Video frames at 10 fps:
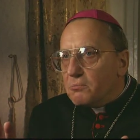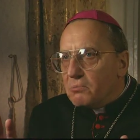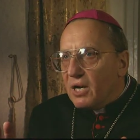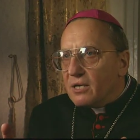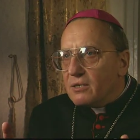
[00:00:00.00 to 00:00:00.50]

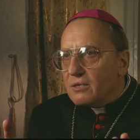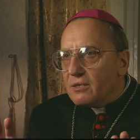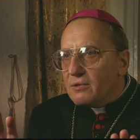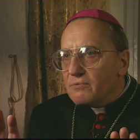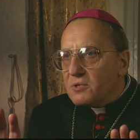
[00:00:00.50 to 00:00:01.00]
But
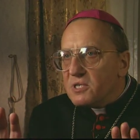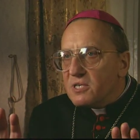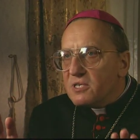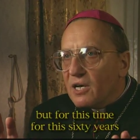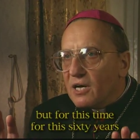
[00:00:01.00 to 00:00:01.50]
for
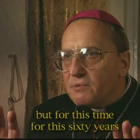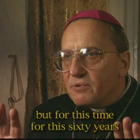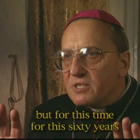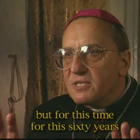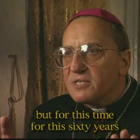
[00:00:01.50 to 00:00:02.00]
this time,
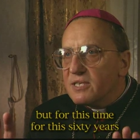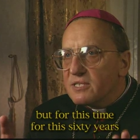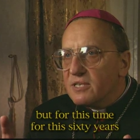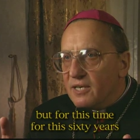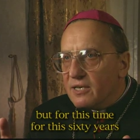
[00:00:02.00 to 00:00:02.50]
for these
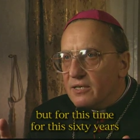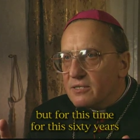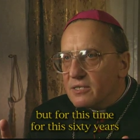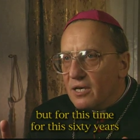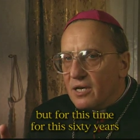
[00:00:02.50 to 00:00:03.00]
60
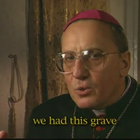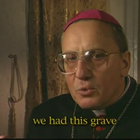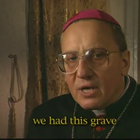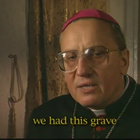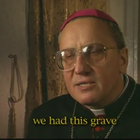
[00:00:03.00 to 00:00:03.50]
years,
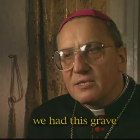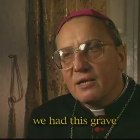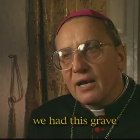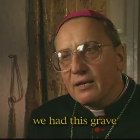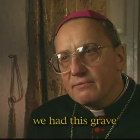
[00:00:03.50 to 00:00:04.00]
we had this
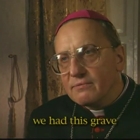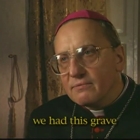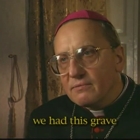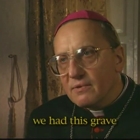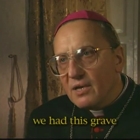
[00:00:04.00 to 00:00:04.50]
grave.
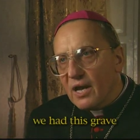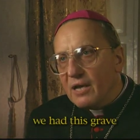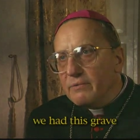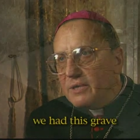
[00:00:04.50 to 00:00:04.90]
And we